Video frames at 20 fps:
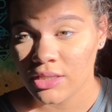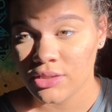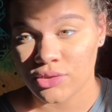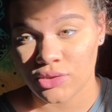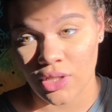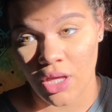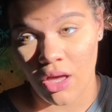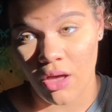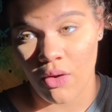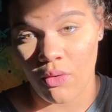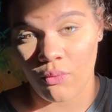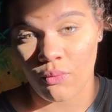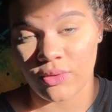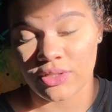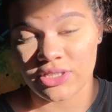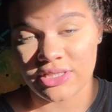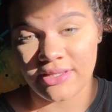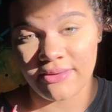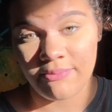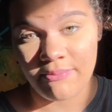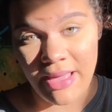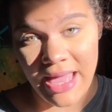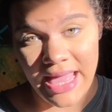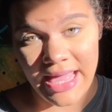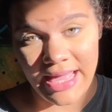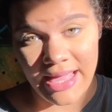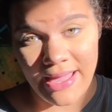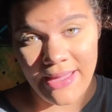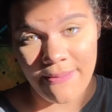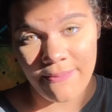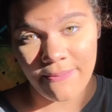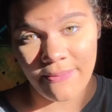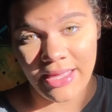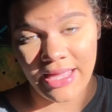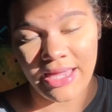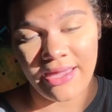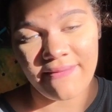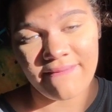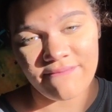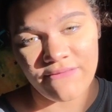So when she met him,
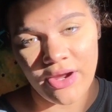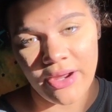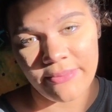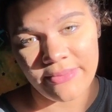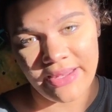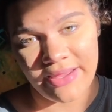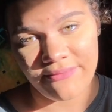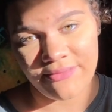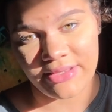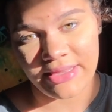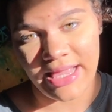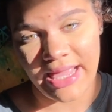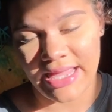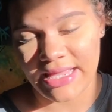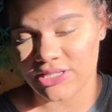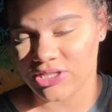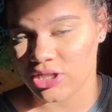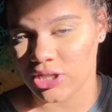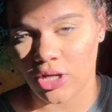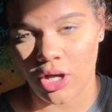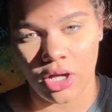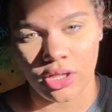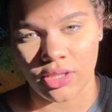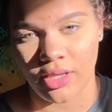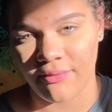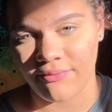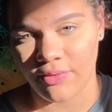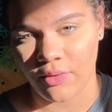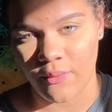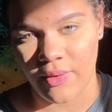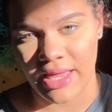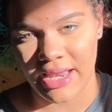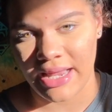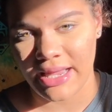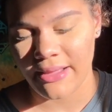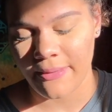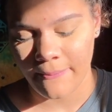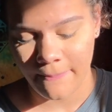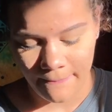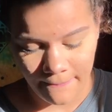it confirmed everything and she called off the
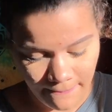wedding.